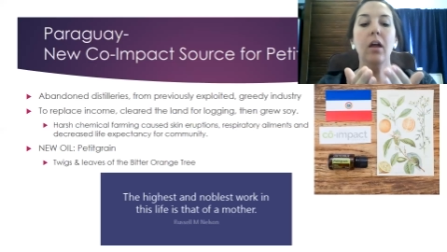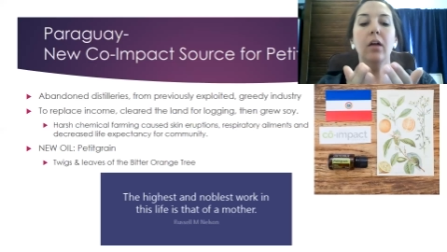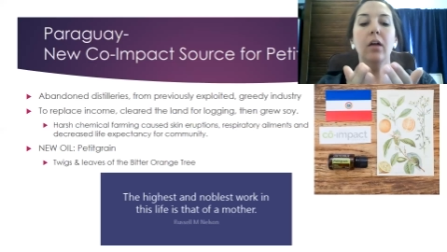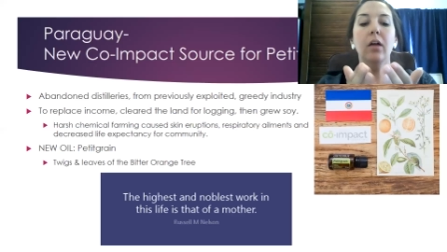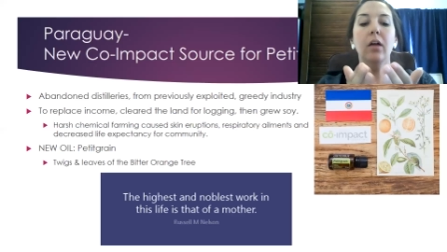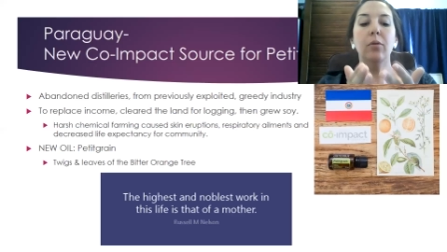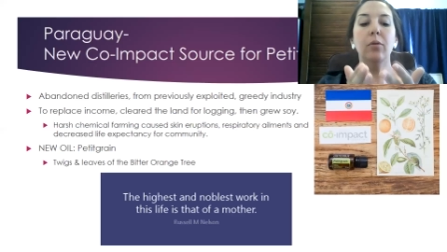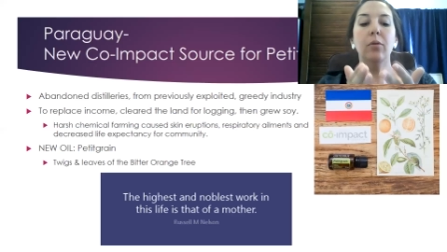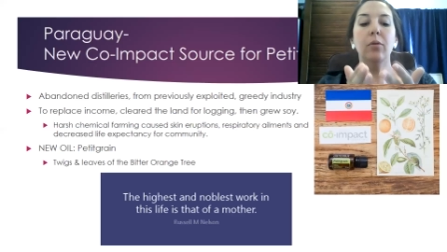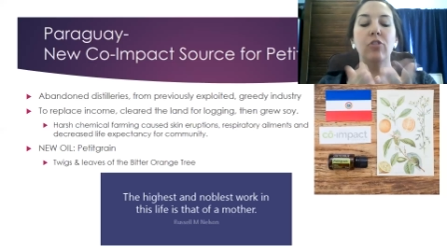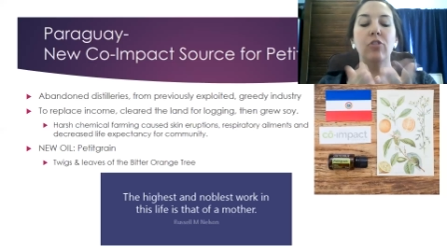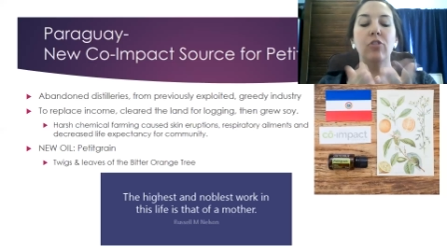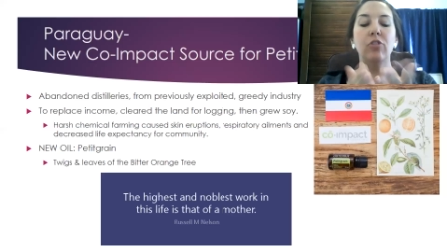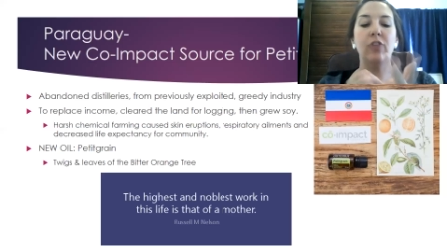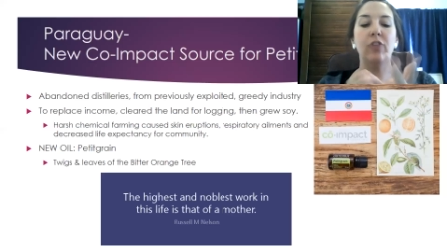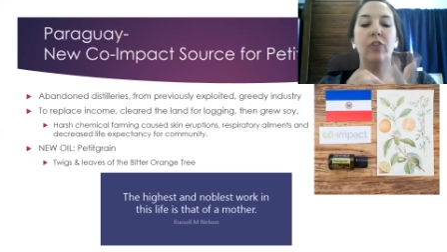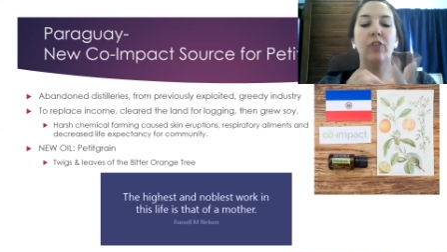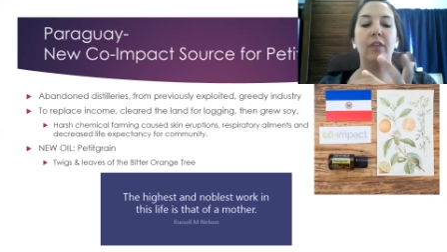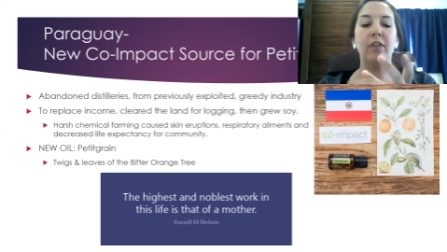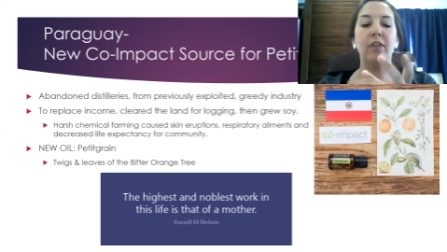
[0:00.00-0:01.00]
when she
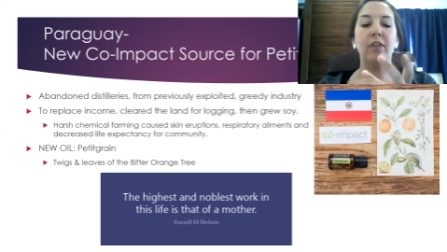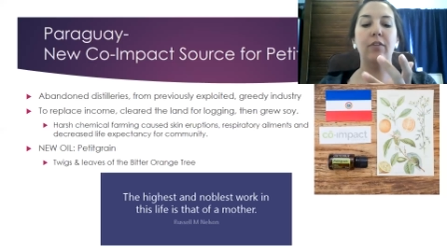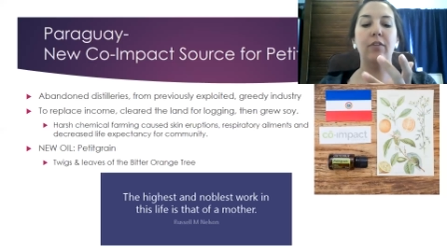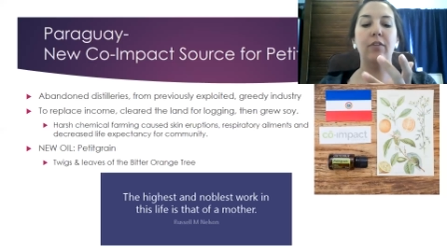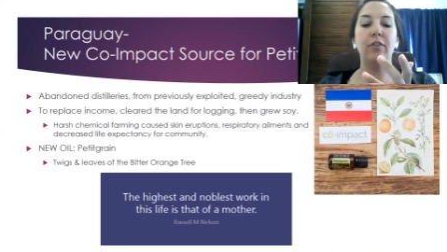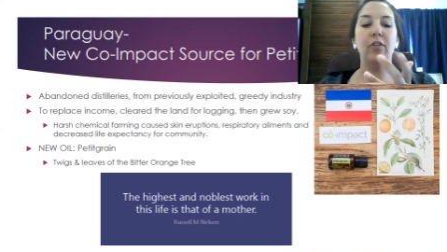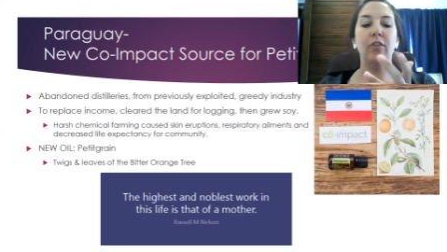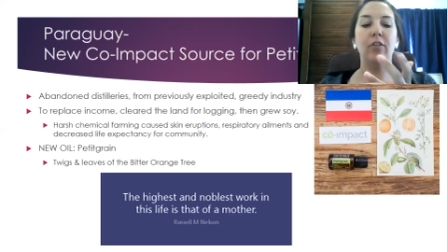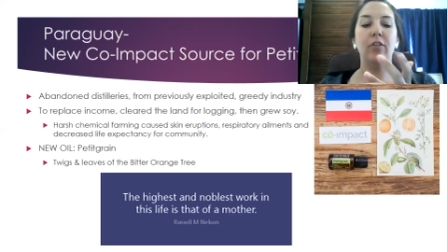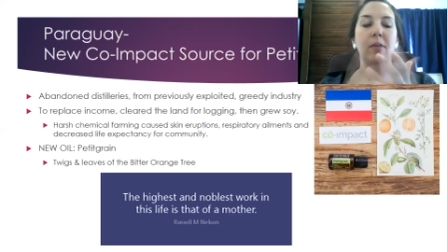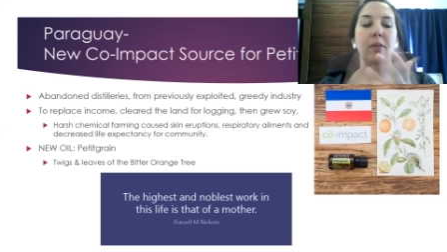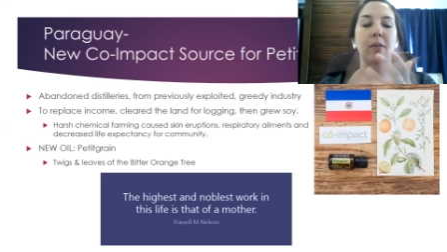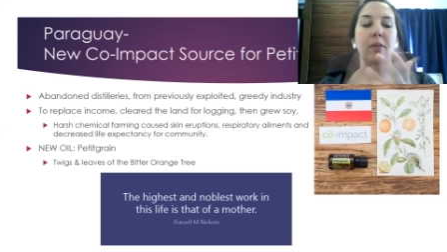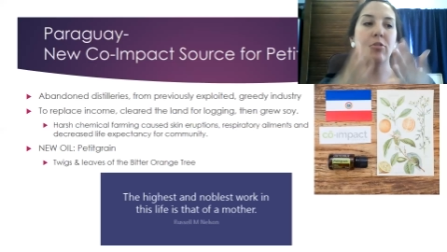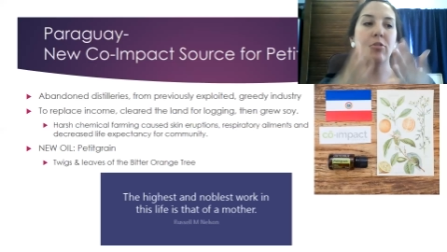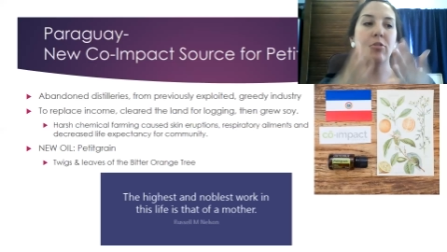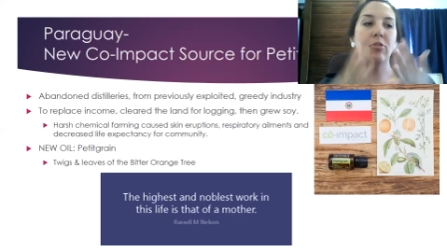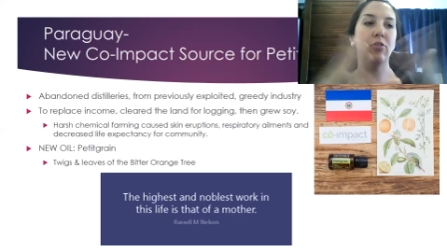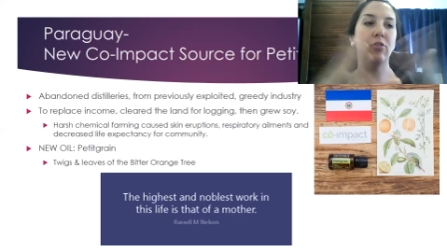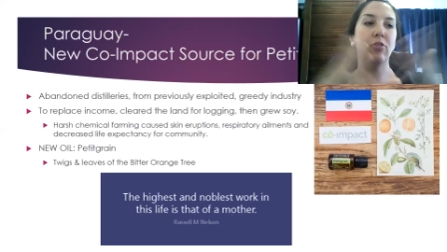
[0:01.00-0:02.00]
tried it for the first time and she
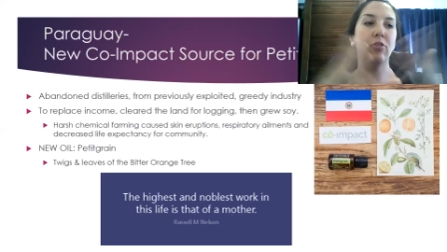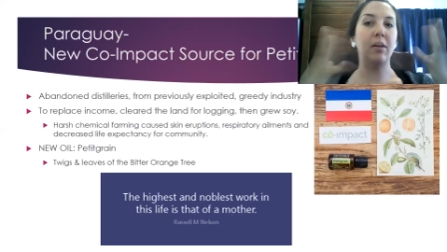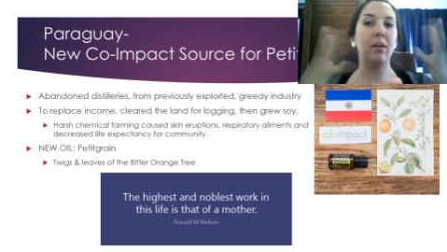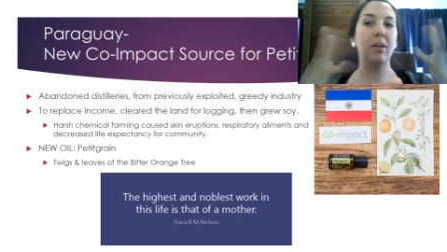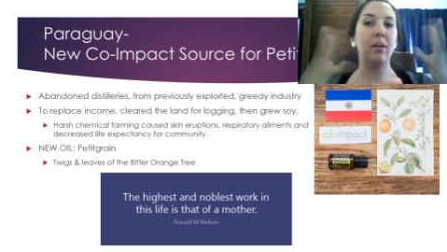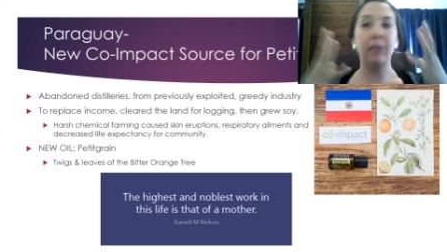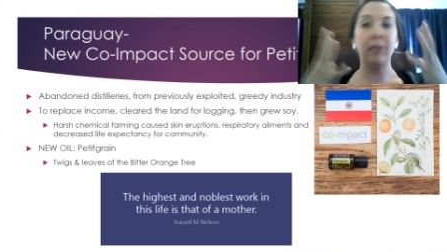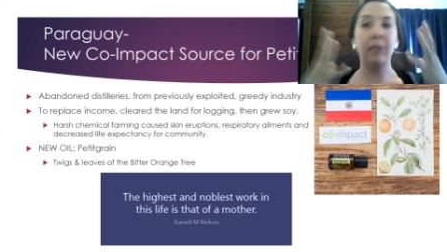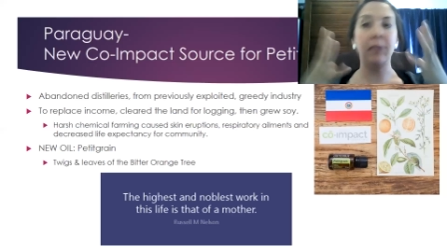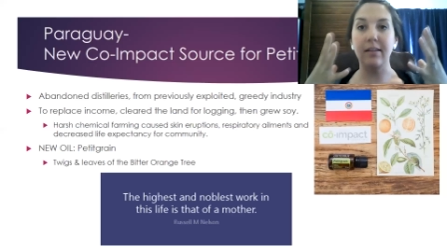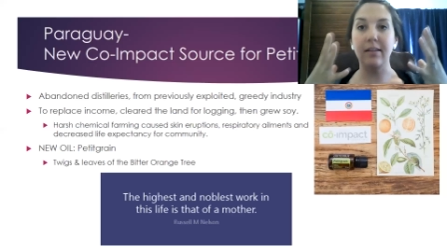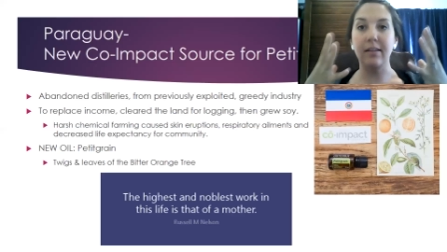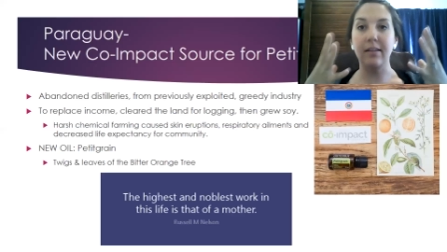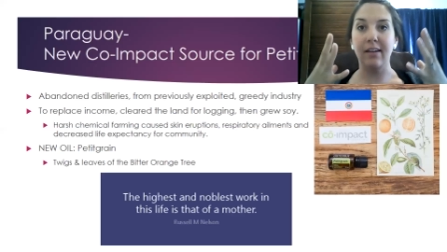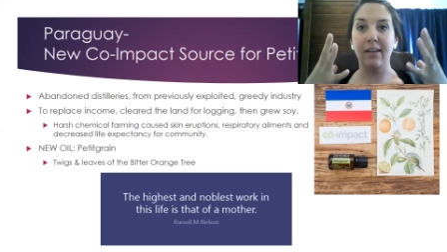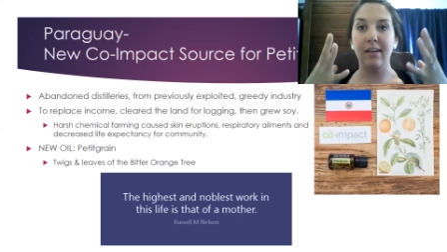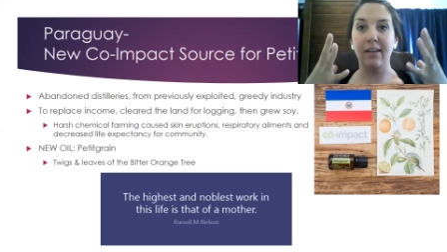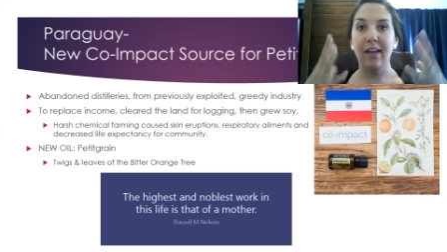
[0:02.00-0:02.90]
was trying to place it.